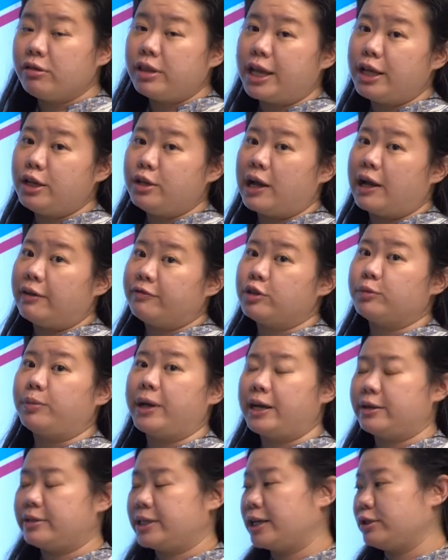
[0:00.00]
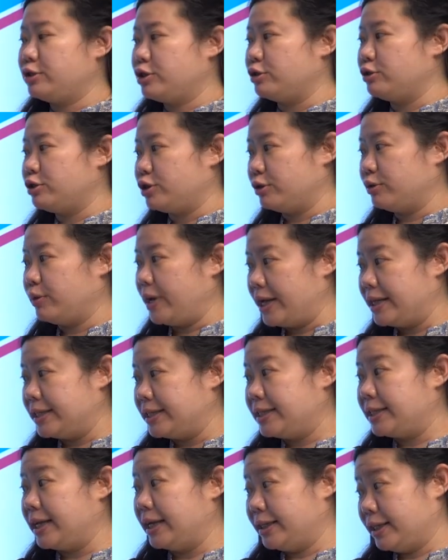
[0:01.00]
thing you have to pay attention to
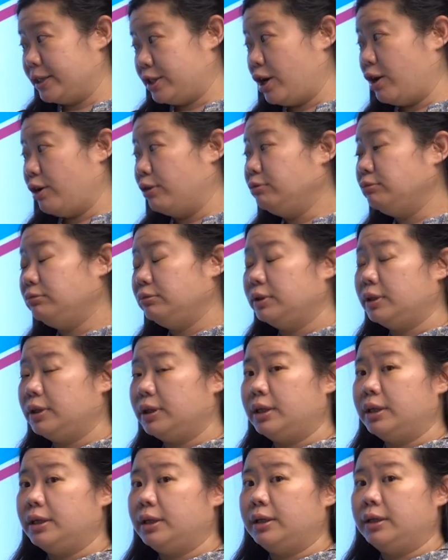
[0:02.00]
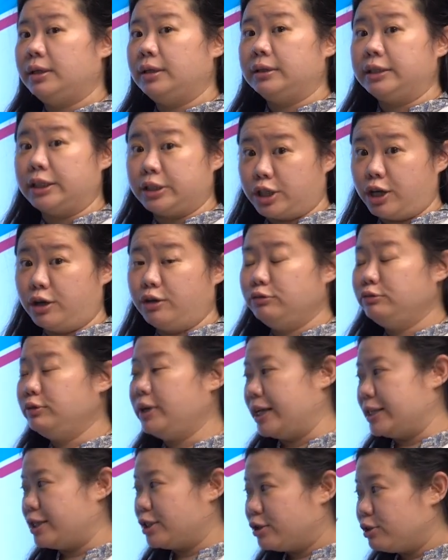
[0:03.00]
is the tone. The tone
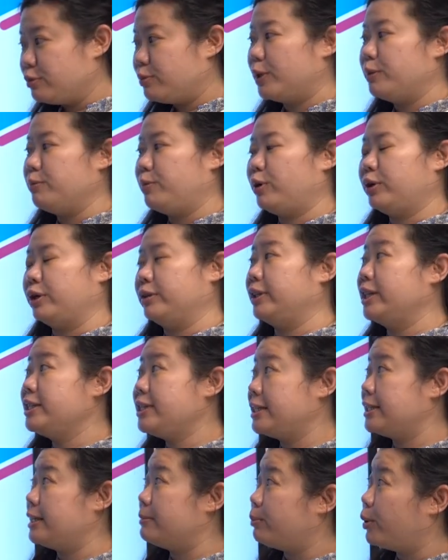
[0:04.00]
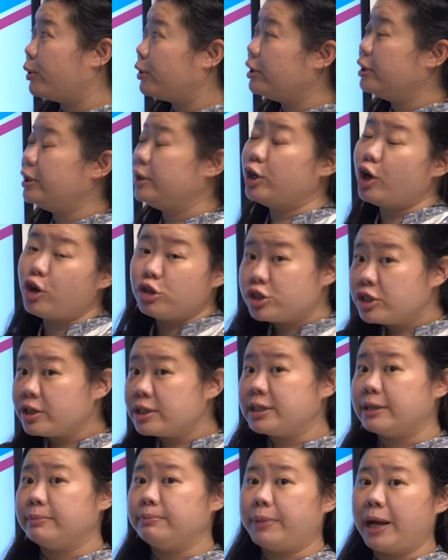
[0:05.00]
is super important. This is important not
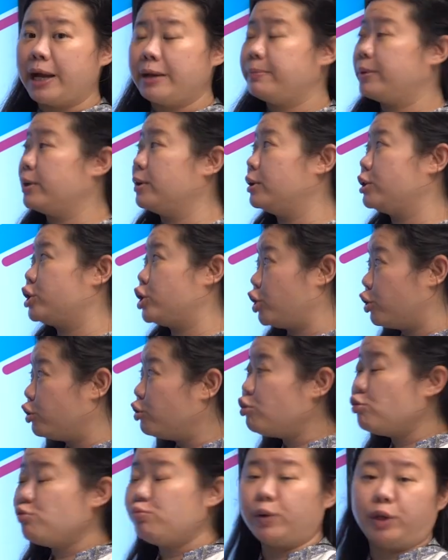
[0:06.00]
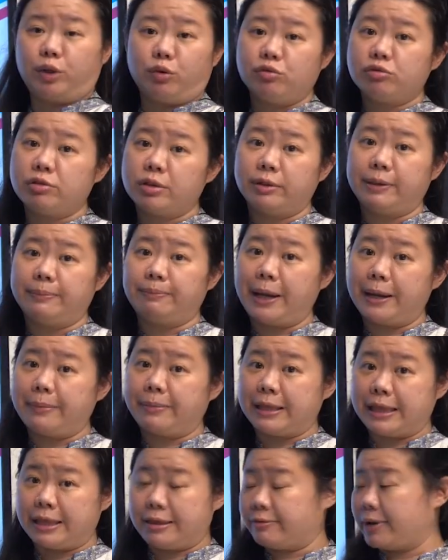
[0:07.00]
just in paper 2, but also in
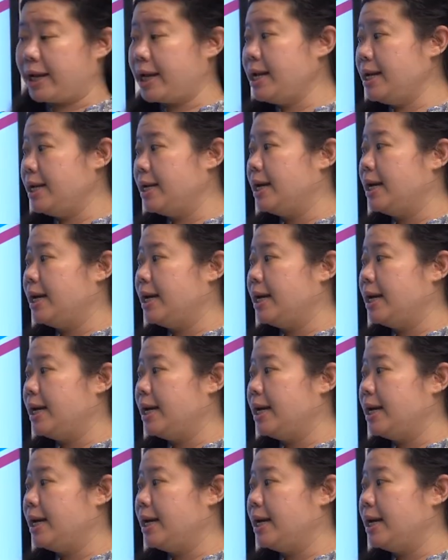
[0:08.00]
paper 3.